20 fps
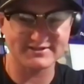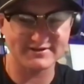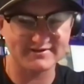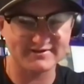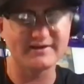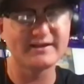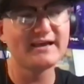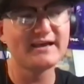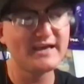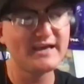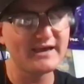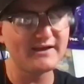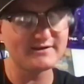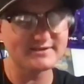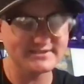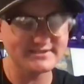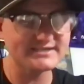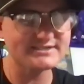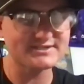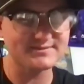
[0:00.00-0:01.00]
So it
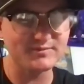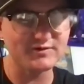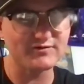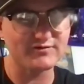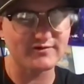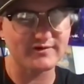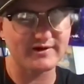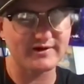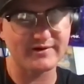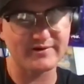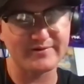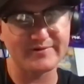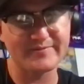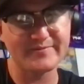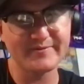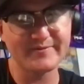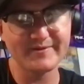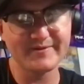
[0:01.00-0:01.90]
was nice to move around.